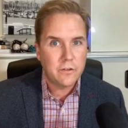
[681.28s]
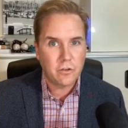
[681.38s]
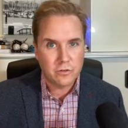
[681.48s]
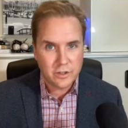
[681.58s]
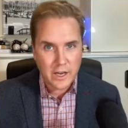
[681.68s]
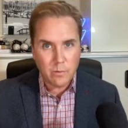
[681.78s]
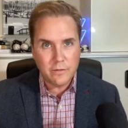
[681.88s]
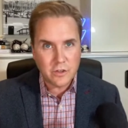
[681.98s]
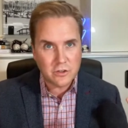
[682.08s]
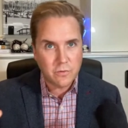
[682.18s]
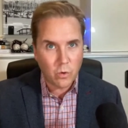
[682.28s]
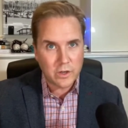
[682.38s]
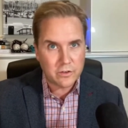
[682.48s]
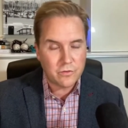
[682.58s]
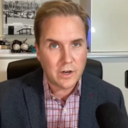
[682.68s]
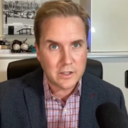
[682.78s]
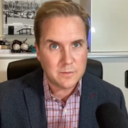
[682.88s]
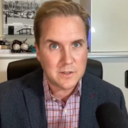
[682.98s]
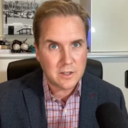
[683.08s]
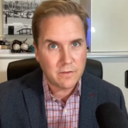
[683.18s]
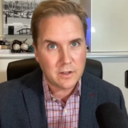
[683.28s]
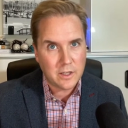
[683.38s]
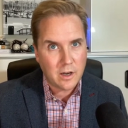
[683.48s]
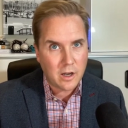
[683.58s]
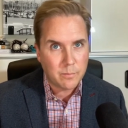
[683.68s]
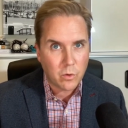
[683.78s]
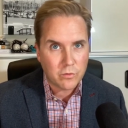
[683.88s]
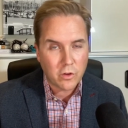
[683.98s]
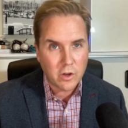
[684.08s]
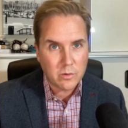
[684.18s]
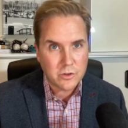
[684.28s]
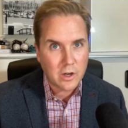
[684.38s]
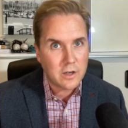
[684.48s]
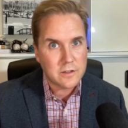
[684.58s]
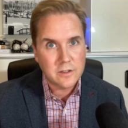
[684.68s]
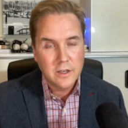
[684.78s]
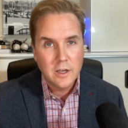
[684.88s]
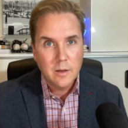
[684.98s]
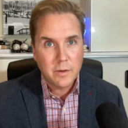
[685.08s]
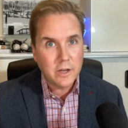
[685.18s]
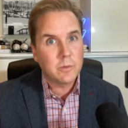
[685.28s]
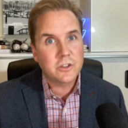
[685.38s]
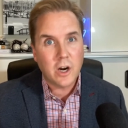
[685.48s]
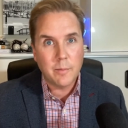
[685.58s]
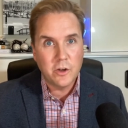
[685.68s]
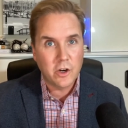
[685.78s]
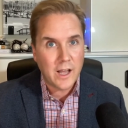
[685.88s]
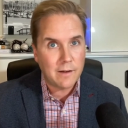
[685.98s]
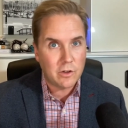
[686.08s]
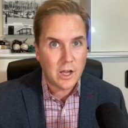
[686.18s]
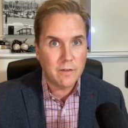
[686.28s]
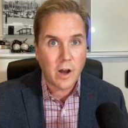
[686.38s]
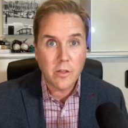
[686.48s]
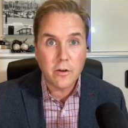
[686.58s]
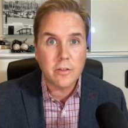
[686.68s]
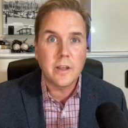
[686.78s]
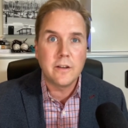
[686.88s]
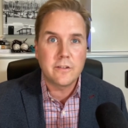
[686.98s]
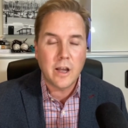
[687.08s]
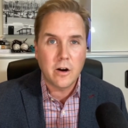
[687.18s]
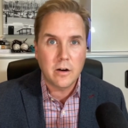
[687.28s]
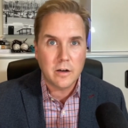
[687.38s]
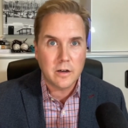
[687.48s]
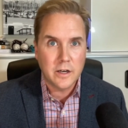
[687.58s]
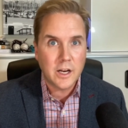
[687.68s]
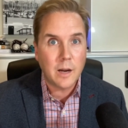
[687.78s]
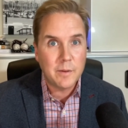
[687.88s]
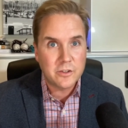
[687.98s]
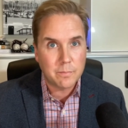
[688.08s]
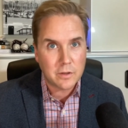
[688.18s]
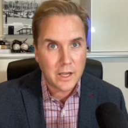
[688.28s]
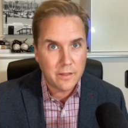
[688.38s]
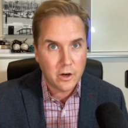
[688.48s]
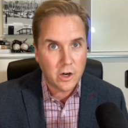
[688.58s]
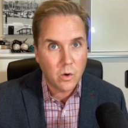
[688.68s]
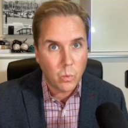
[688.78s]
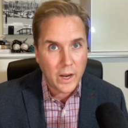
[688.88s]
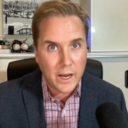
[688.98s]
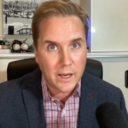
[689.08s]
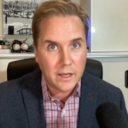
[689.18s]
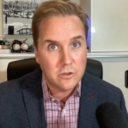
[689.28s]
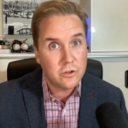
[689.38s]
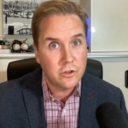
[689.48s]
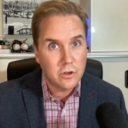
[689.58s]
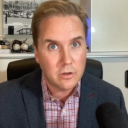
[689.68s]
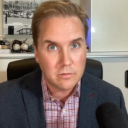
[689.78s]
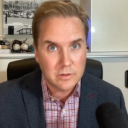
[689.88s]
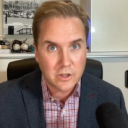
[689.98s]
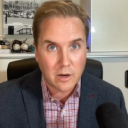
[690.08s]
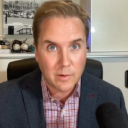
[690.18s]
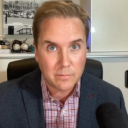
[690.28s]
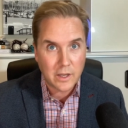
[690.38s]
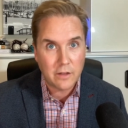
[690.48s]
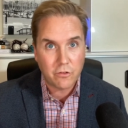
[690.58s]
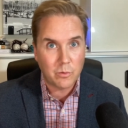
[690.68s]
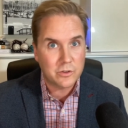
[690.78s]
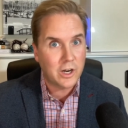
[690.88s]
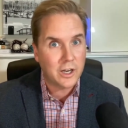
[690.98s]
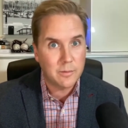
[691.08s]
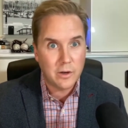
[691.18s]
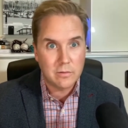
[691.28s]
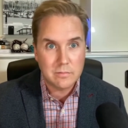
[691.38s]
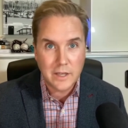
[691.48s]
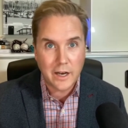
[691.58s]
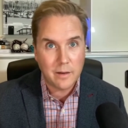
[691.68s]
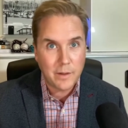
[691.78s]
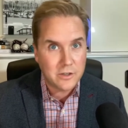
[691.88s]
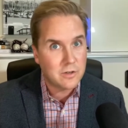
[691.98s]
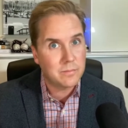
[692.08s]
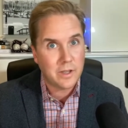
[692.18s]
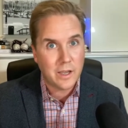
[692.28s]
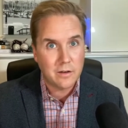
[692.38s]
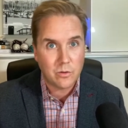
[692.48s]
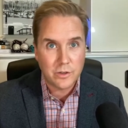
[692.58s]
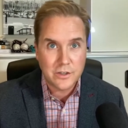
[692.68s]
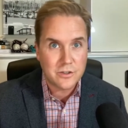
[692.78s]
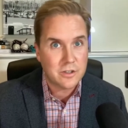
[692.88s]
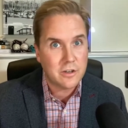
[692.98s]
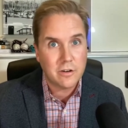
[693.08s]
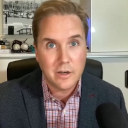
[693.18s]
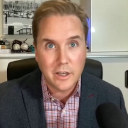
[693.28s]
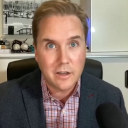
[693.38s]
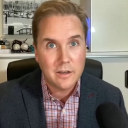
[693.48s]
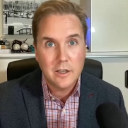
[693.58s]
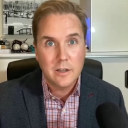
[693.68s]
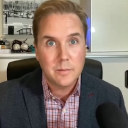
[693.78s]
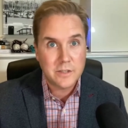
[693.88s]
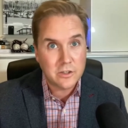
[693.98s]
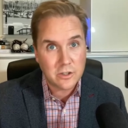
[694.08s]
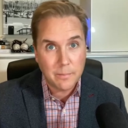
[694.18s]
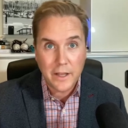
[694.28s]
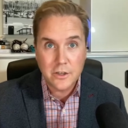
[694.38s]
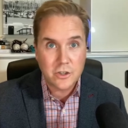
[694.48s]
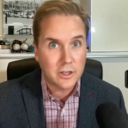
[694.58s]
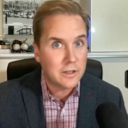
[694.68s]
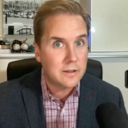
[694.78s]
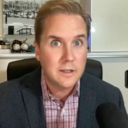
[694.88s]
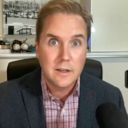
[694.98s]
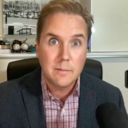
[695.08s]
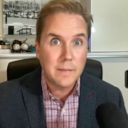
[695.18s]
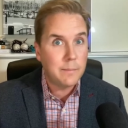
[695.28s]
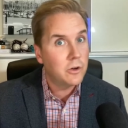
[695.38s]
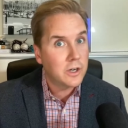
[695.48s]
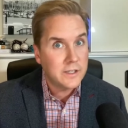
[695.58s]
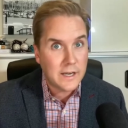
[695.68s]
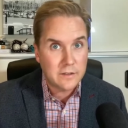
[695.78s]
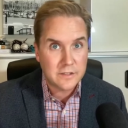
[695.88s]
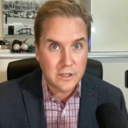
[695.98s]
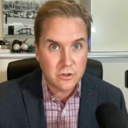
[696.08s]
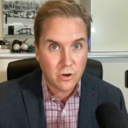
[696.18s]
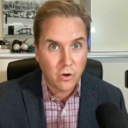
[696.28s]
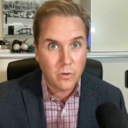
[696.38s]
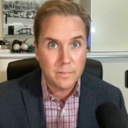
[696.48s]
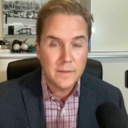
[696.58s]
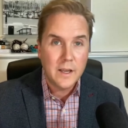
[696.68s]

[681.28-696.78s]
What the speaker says: so today we've just focused fairly specifically on portfolio withdrawals, but in retirement, you're going to have a lot of other things that are going to come into play that are going to weigh into your retirement plan. So we're talking about Canada Pension Plan, old age security, potentially a pension. Maybe you're going to downsize your home.